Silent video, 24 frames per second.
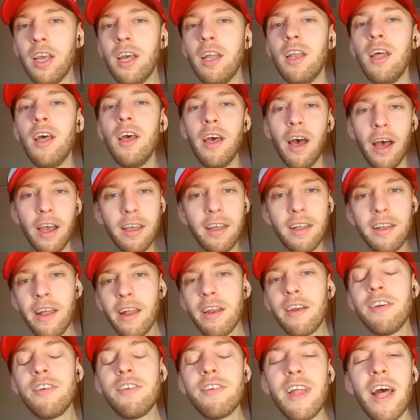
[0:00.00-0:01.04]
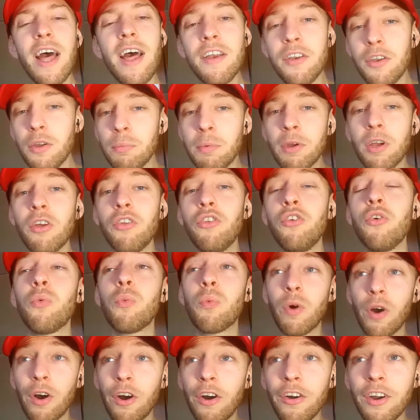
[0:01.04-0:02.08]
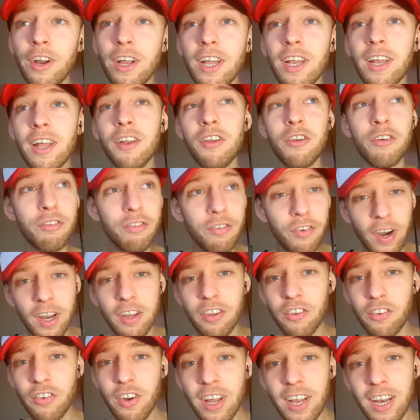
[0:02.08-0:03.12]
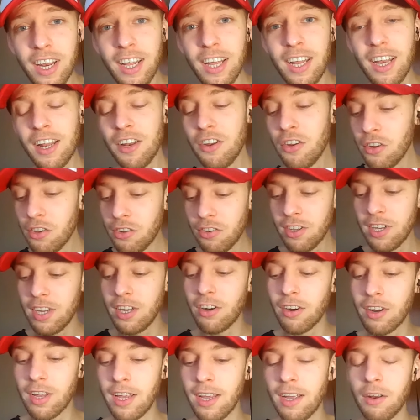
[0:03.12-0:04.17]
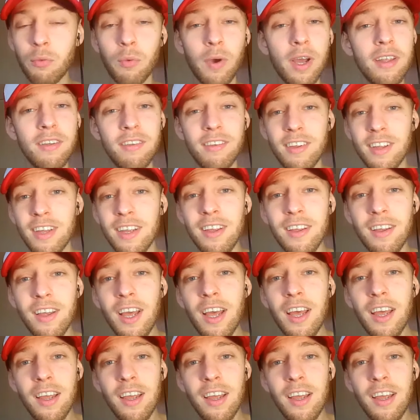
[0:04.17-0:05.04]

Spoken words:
and I can understand you because you're worried and you're frustrated and you see your kid wasting